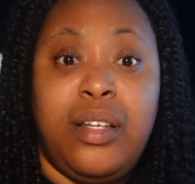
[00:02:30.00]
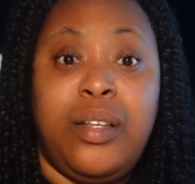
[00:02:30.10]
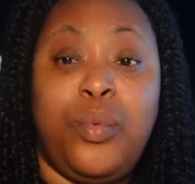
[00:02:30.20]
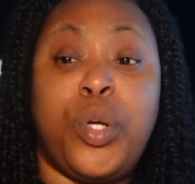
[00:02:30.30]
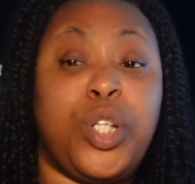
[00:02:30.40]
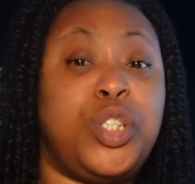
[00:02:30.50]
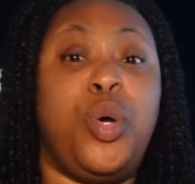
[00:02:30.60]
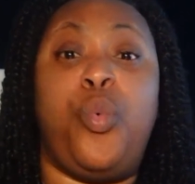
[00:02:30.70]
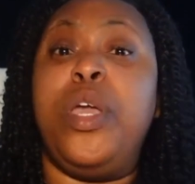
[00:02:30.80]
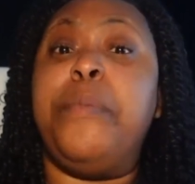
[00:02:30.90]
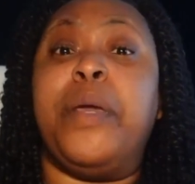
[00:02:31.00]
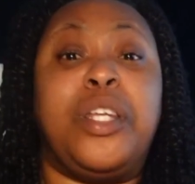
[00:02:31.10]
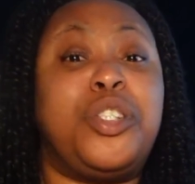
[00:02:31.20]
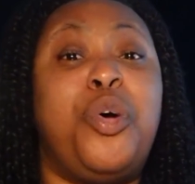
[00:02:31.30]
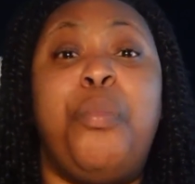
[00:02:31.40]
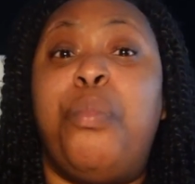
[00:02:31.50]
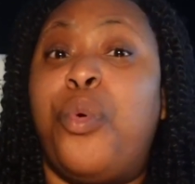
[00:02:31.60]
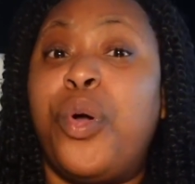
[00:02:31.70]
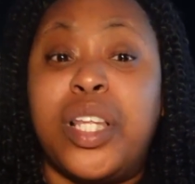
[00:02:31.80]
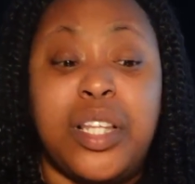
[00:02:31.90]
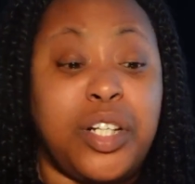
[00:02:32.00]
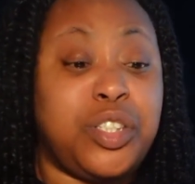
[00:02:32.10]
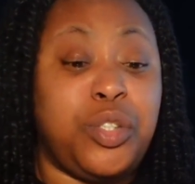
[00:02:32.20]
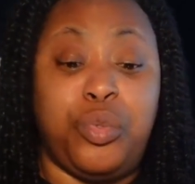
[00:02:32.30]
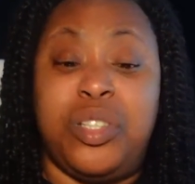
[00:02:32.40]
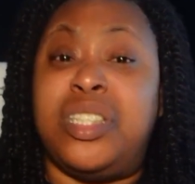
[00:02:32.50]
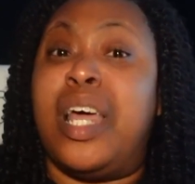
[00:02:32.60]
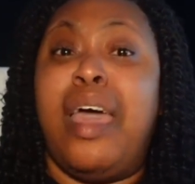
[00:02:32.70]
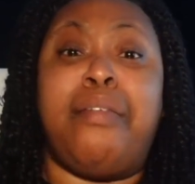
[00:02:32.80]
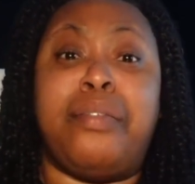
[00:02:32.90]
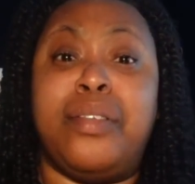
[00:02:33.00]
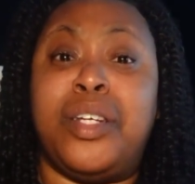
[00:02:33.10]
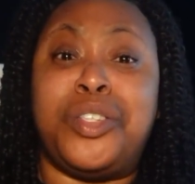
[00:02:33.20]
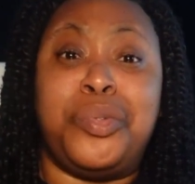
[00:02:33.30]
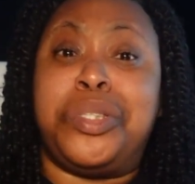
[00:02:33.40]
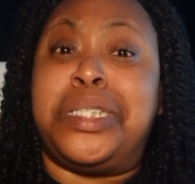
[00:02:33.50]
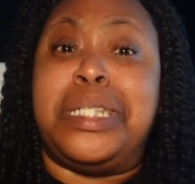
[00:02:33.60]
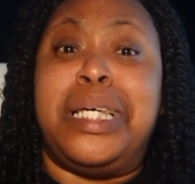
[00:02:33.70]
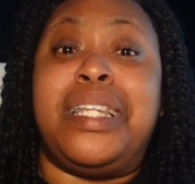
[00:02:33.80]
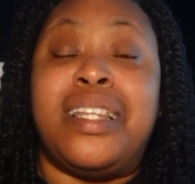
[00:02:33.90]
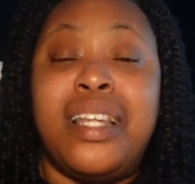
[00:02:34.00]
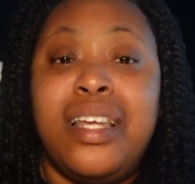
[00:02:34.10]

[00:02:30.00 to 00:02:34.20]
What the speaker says: where there's no weeping, there's no mourning, there's no death, there's no sin